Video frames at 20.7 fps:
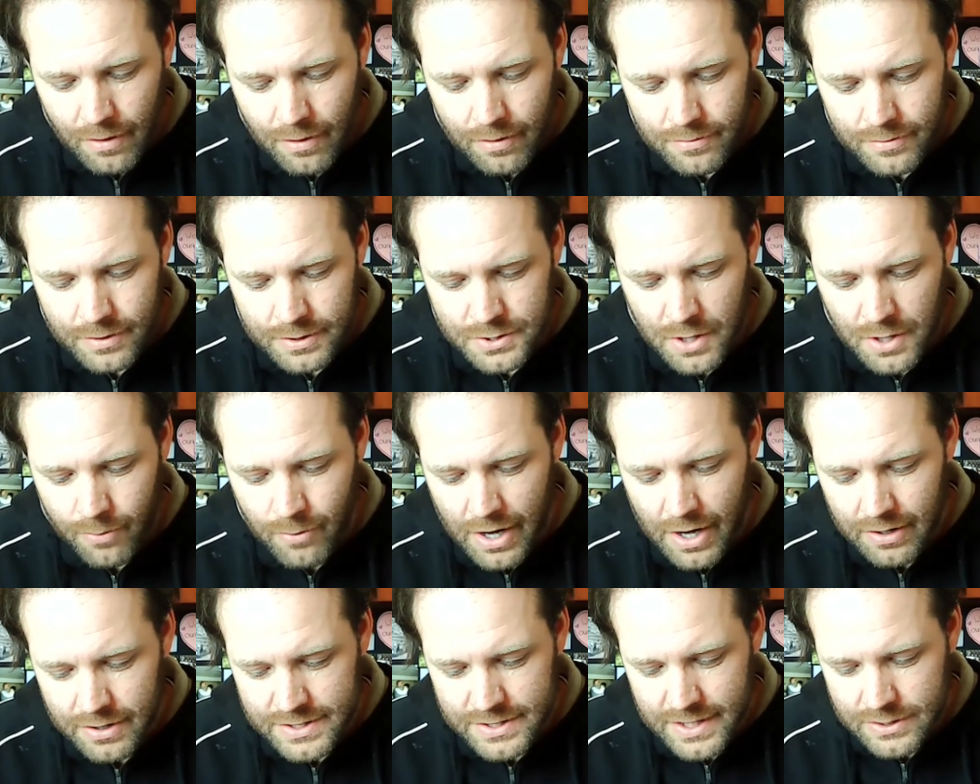The psalm
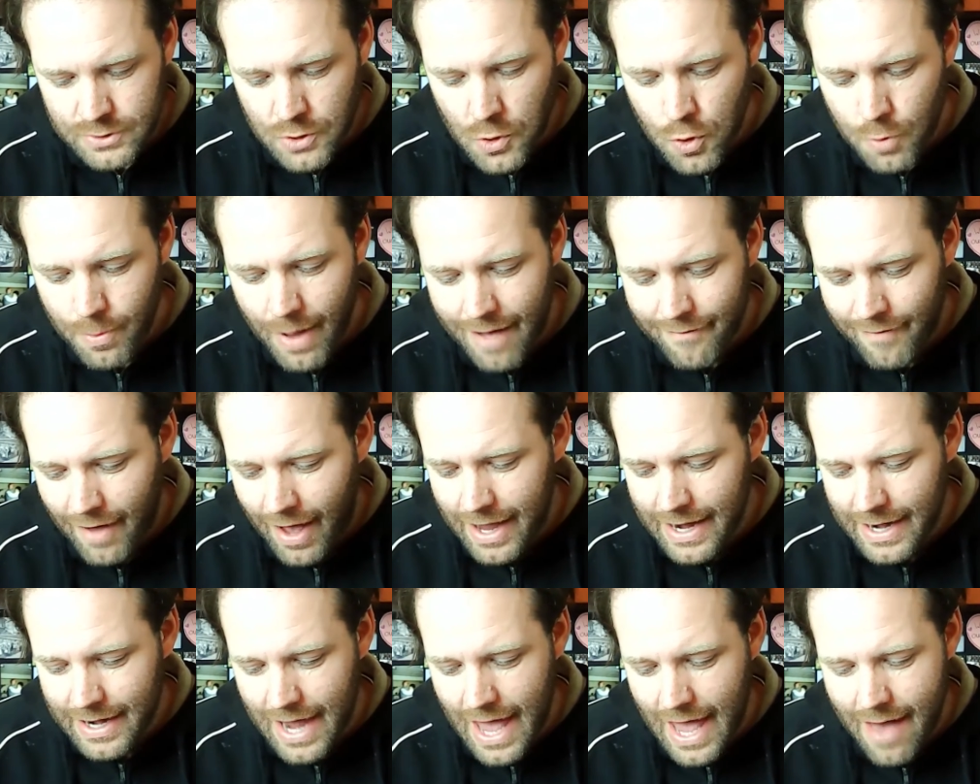writer says, "Whom have I
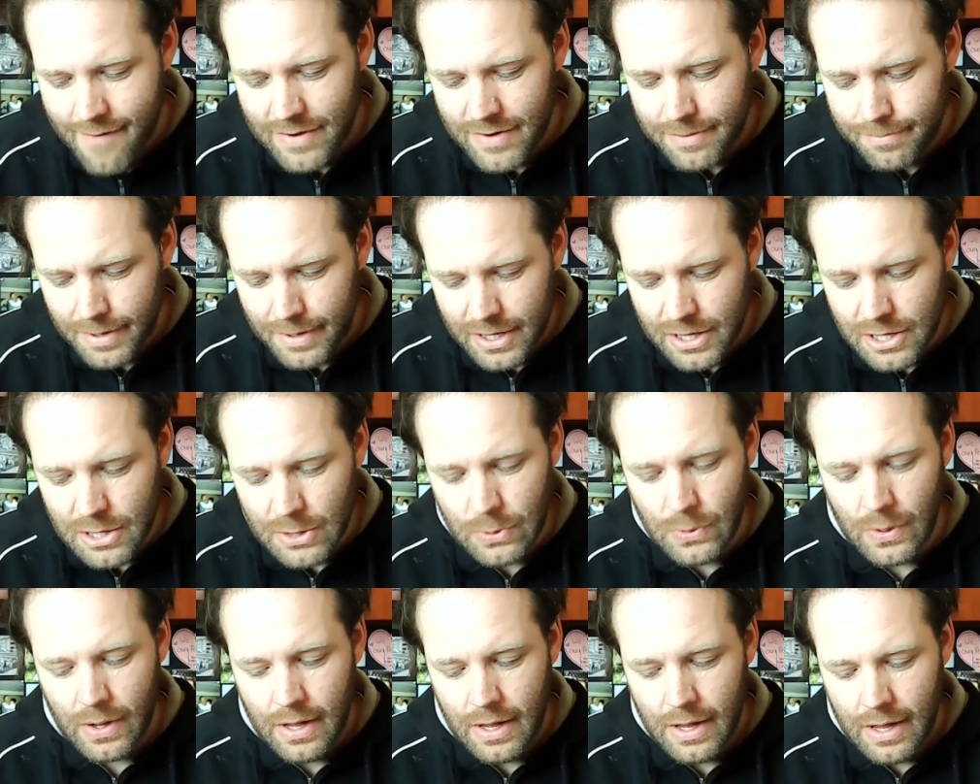in heaven but
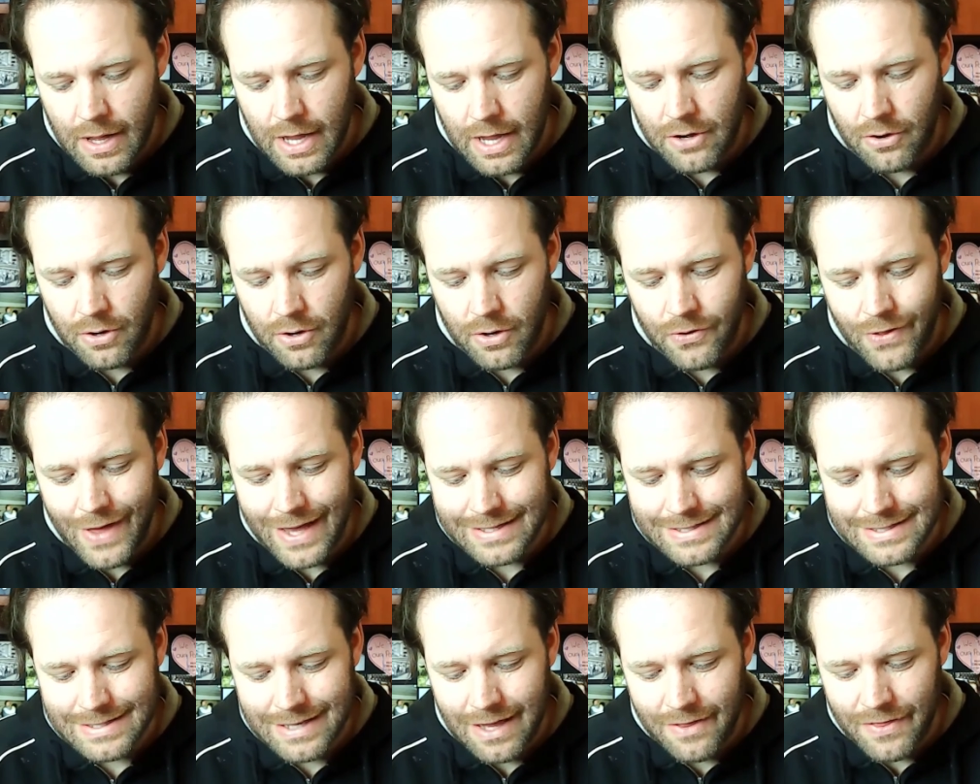you, and earth
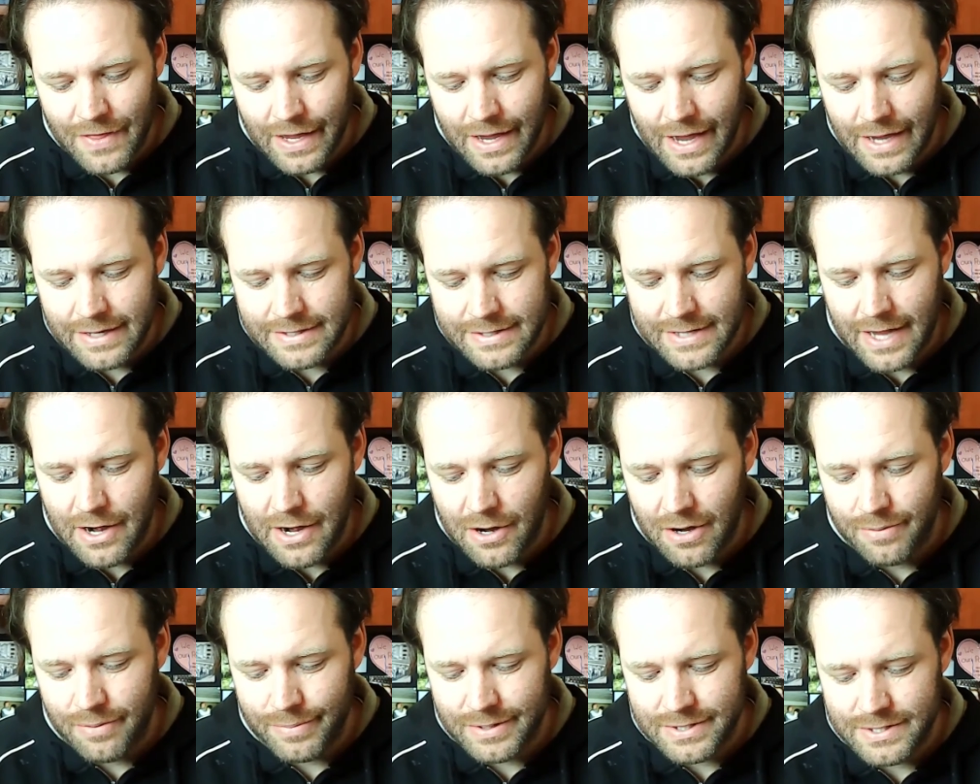has nothing I
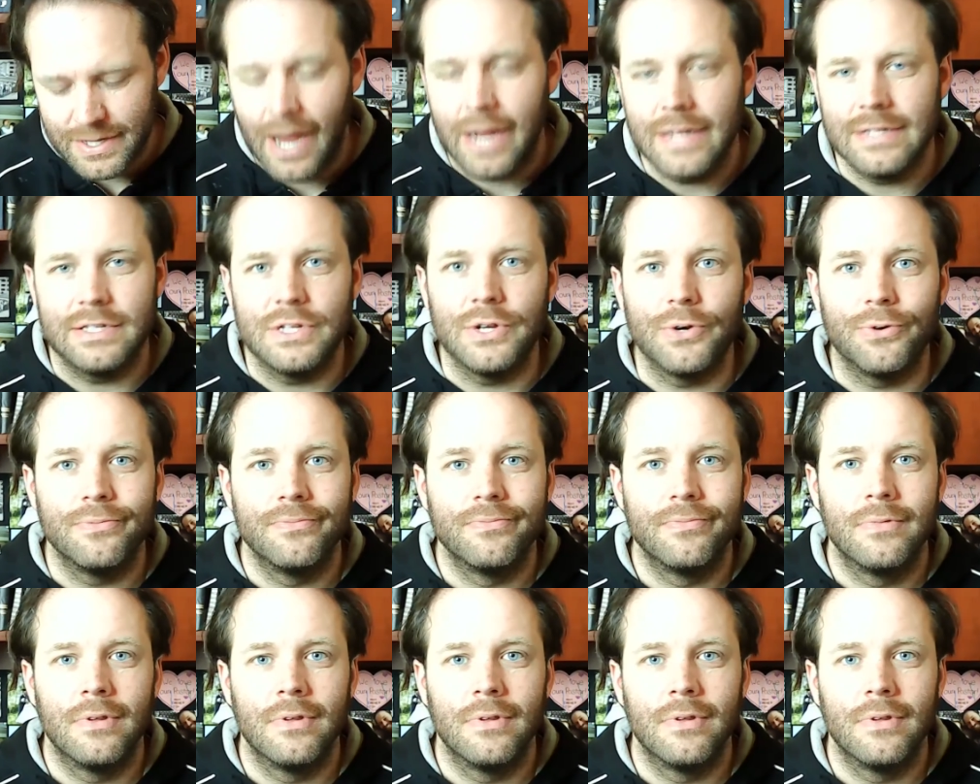desire besides you."